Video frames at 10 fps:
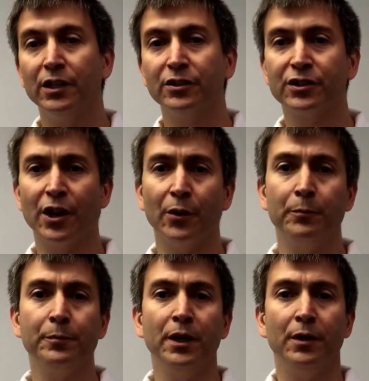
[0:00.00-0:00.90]
So
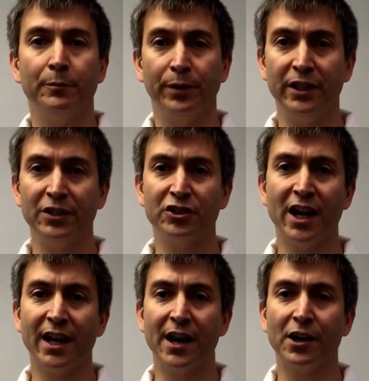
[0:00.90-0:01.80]
please
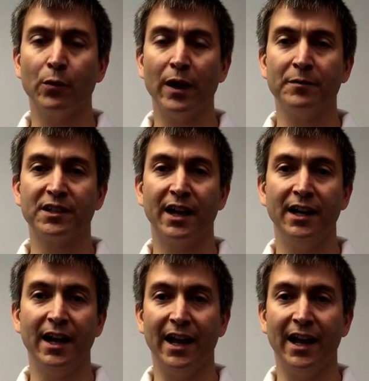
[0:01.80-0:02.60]
check out our website